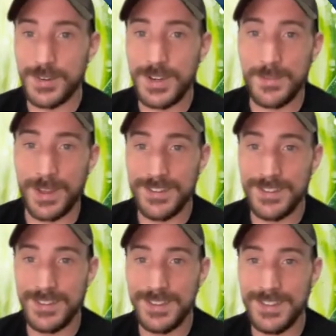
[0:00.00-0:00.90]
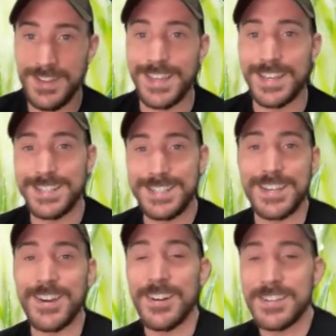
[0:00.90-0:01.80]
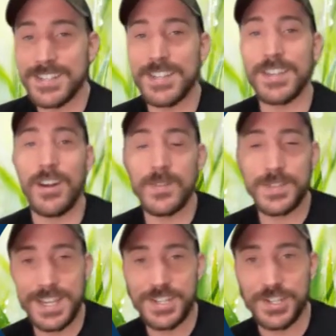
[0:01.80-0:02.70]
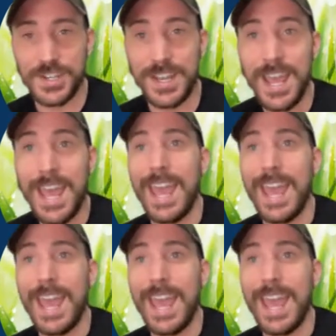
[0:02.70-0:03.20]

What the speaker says: in their email. They can see the context of the conversation